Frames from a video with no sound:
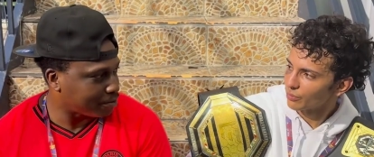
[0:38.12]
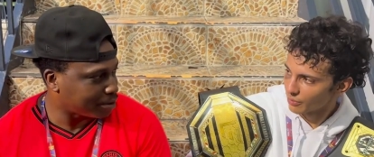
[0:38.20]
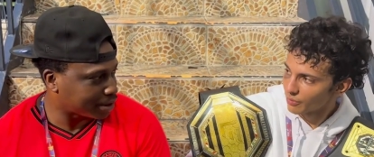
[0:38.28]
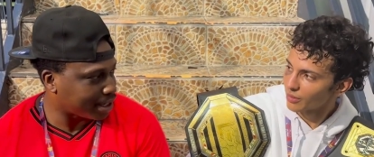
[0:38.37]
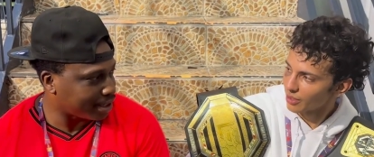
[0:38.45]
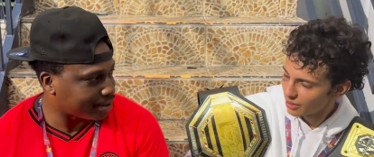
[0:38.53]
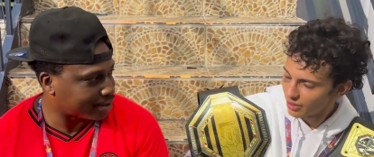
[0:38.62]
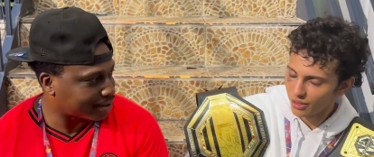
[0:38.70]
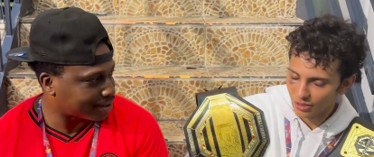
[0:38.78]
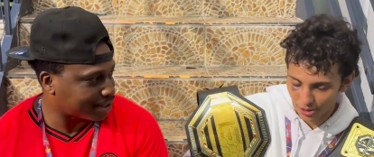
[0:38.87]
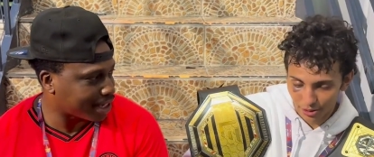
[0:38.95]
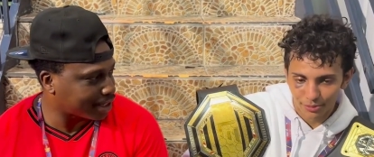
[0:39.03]
Speaker 1: was nice
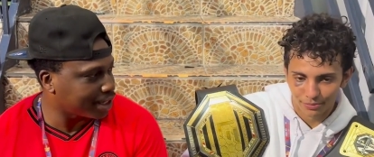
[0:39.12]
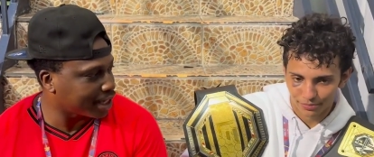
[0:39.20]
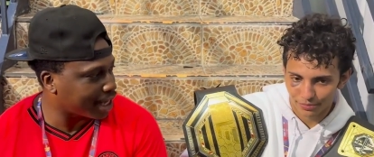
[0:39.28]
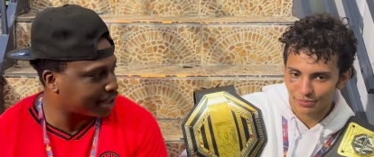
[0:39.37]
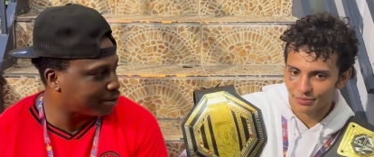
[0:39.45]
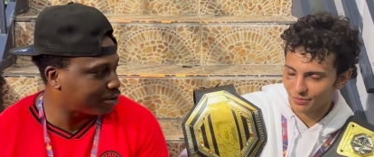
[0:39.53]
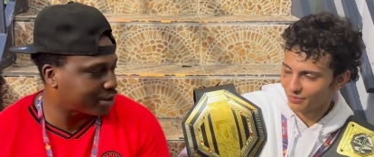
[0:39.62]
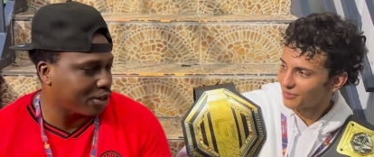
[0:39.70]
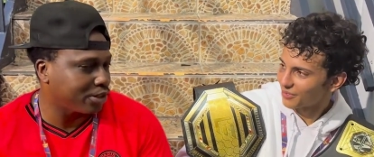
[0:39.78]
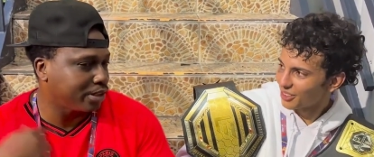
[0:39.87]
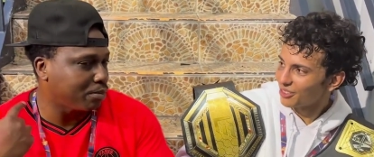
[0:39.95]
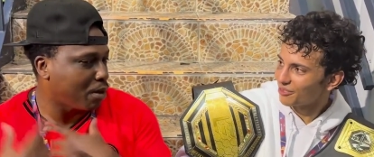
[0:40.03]
because I think that
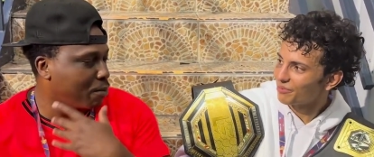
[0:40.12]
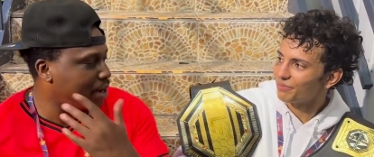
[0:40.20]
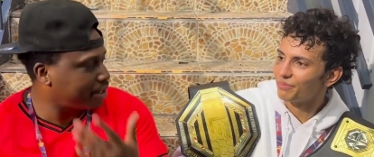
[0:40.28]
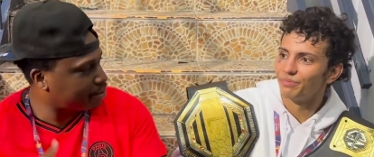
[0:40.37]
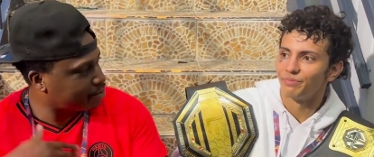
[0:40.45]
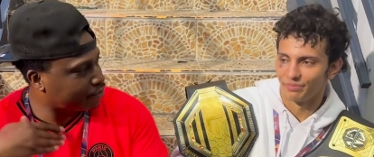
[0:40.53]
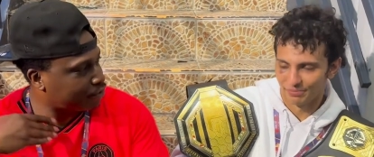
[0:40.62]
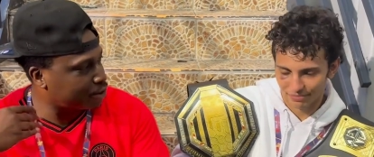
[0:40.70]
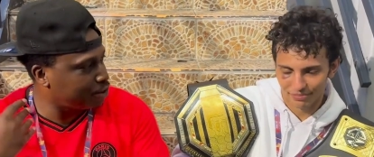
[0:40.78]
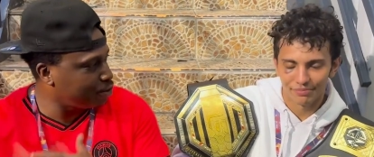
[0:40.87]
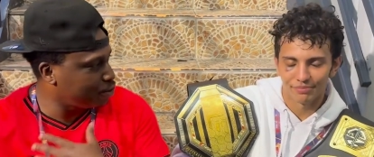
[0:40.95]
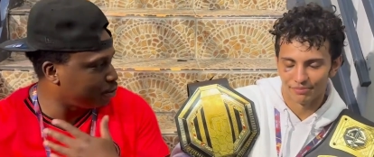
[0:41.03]
started the momentum for
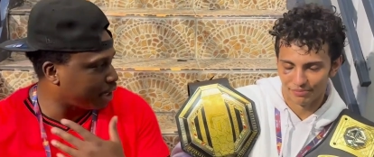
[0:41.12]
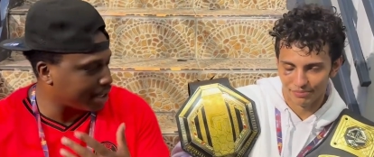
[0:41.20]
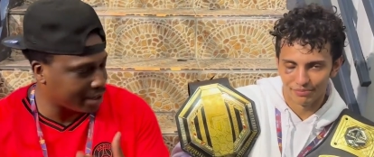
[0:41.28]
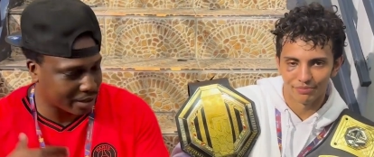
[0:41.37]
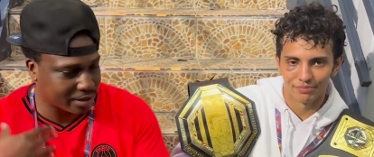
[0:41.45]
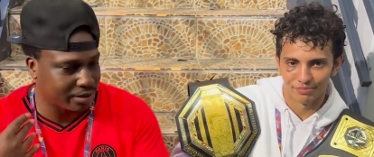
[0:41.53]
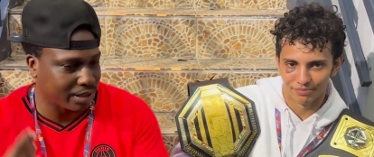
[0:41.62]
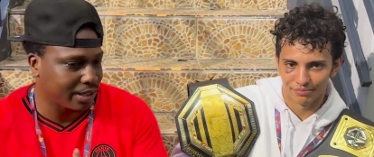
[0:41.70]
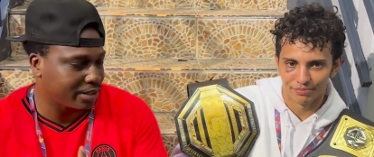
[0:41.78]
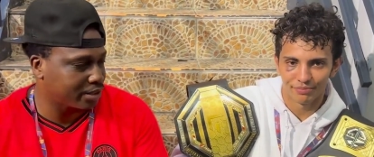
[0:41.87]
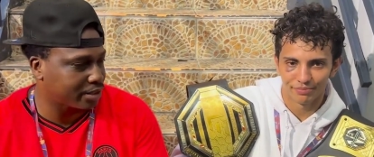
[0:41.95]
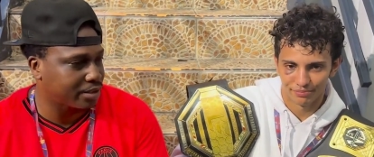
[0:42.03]
you, like mm-hmm. like
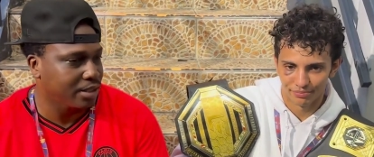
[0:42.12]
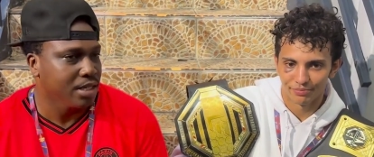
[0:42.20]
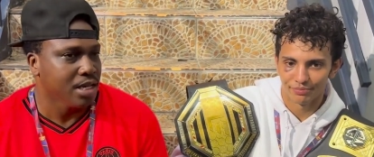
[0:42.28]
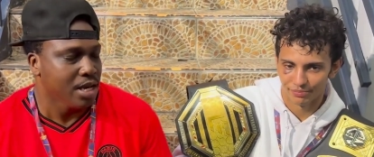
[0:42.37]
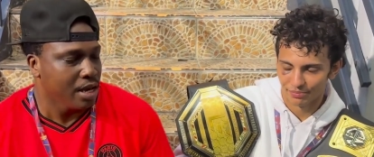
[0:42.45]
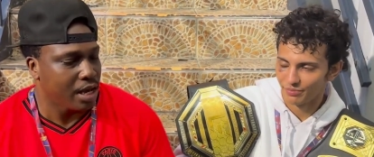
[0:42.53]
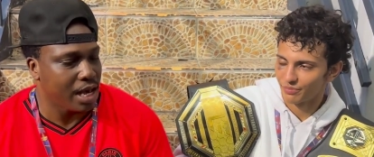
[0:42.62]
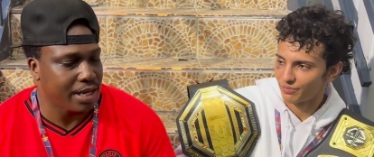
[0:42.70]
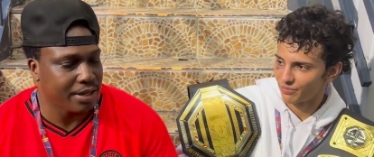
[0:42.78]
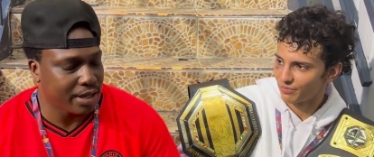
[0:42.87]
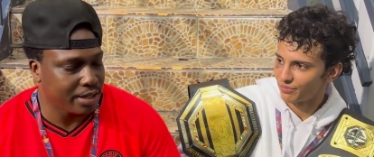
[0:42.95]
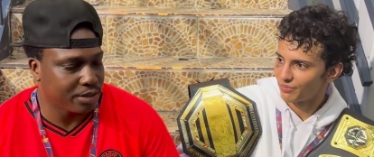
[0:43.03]
just. And
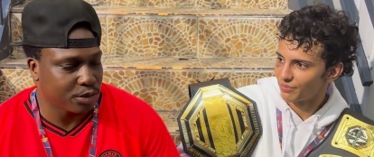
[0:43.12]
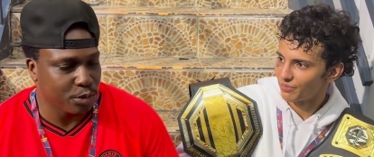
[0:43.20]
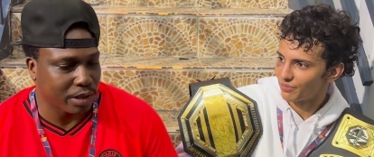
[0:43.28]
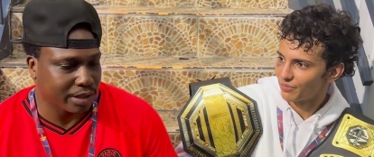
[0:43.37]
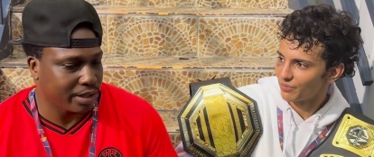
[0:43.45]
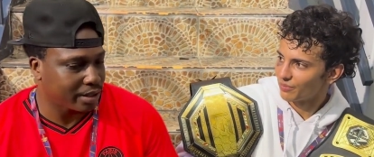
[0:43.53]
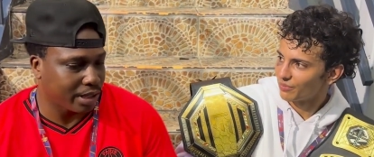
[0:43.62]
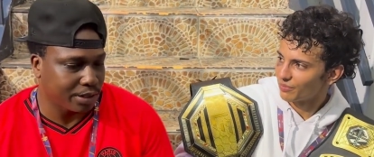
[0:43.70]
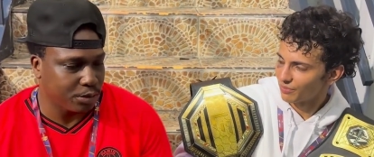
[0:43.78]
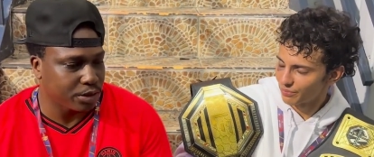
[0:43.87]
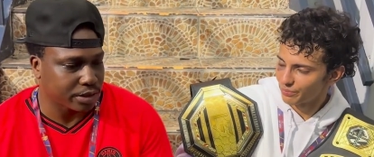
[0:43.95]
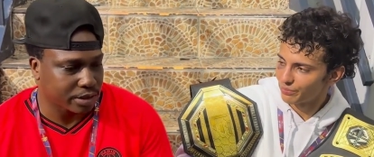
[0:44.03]
then too, I think like you
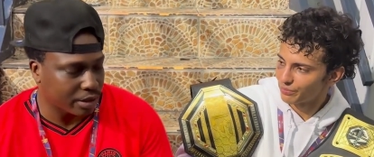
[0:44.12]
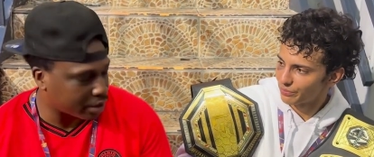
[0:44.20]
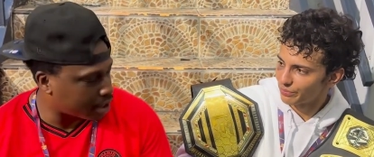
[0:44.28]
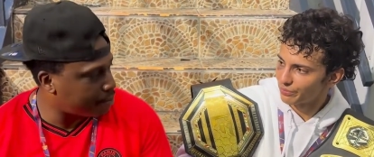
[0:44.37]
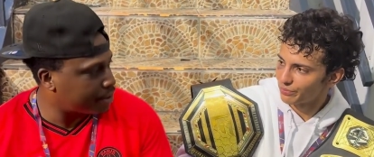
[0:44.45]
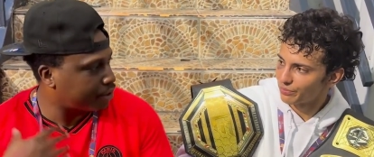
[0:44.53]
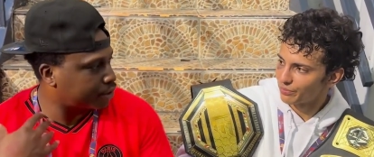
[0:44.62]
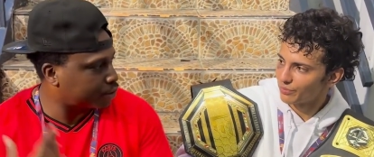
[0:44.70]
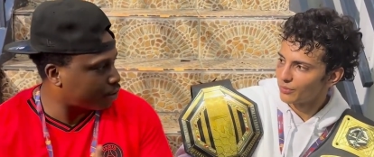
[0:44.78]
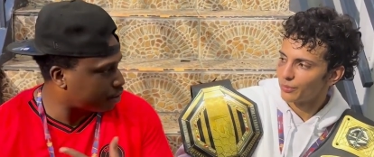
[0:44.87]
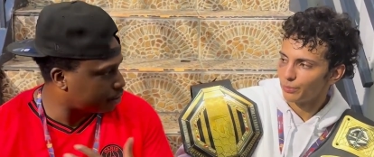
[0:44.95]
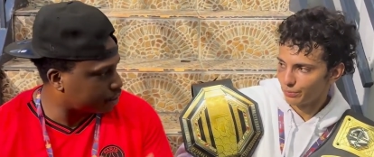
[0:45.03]
just started coming on
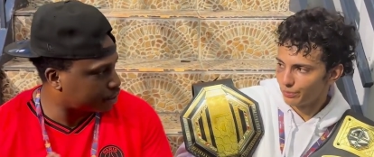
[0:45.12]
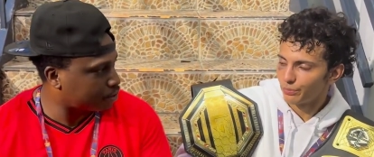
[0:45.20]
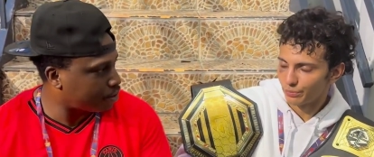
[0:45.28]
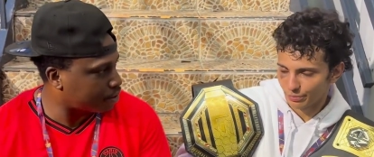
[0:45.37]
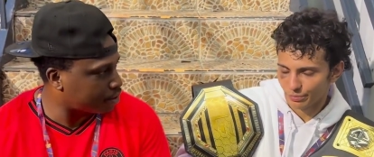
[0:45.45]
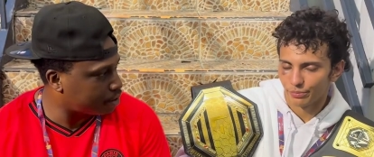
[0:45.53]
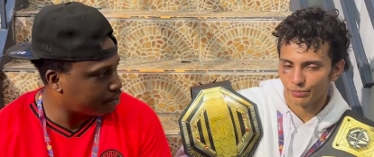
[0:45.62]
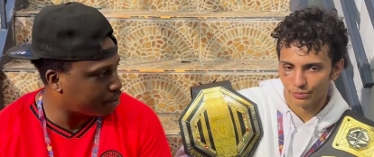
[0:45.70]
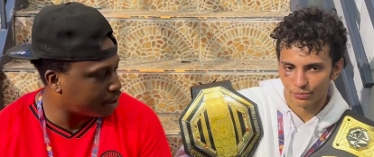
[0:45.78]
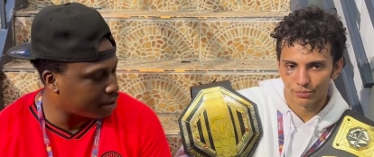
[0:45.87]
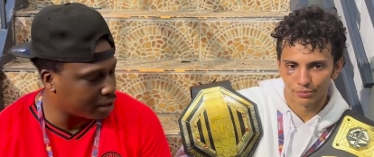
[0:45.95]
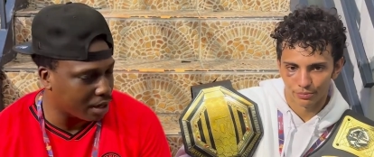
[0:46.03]
stronger and stronger.
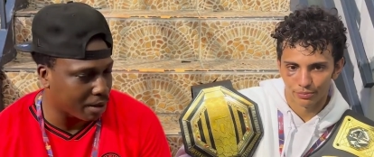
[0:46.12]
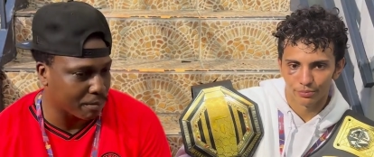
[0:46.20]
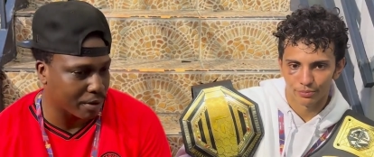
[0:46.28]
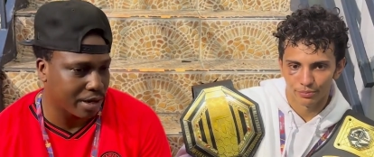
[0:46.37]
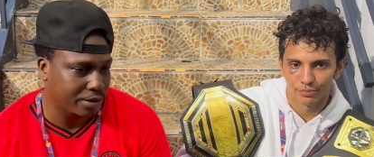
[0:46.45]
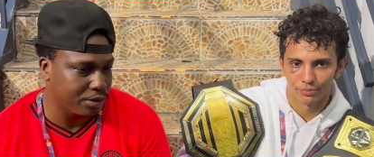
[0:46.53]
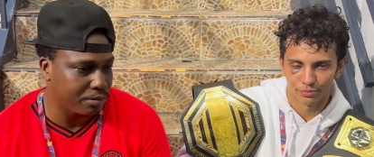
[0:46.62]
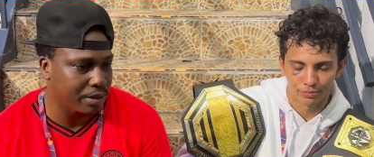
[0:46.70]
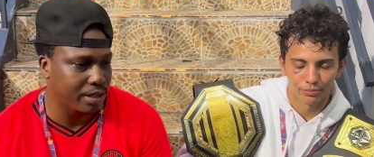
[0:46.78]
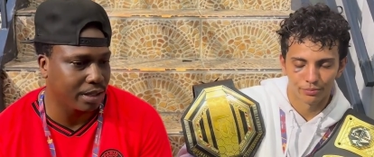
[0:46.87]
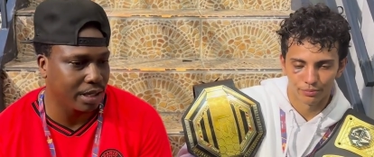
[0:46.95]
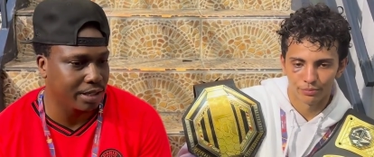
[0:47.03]
But no, I'm proud of you, man.
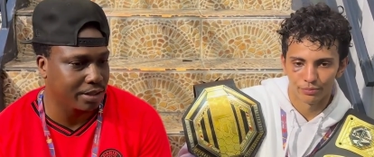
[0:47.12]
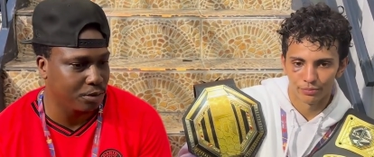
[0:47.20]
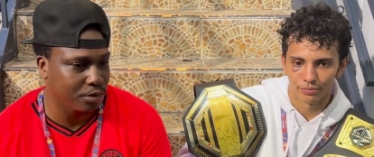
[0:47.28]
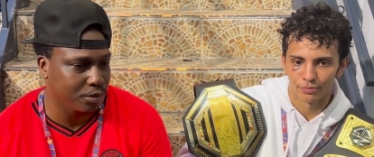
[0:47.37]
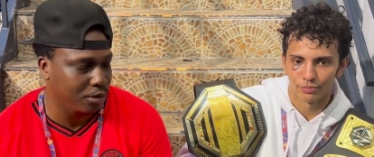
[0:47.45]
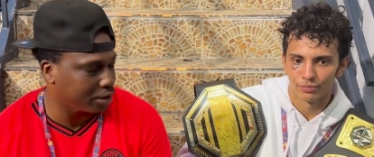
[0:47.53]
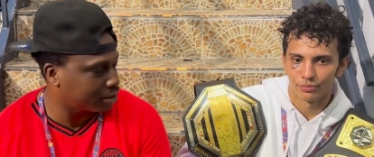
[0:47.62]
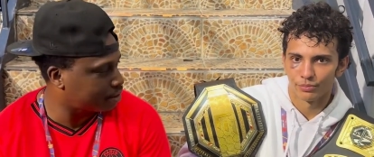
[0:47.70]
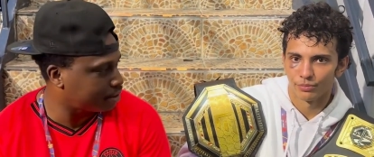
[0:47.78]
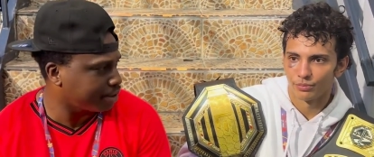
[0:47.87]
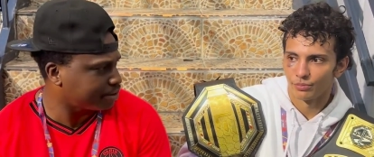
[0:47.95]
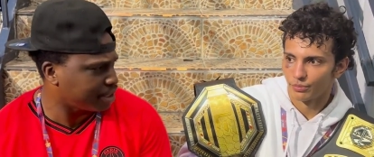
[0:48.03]
Like you, you look
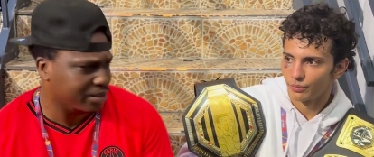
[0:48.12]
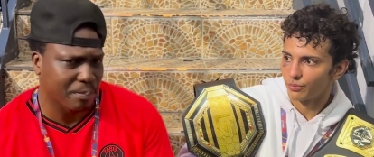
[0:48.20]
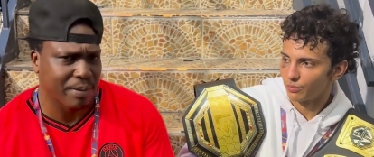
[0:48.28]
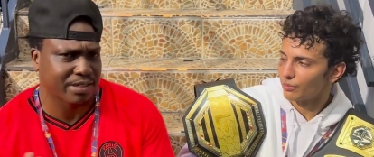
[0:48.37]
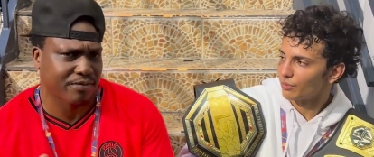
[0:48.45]
that was, that was the best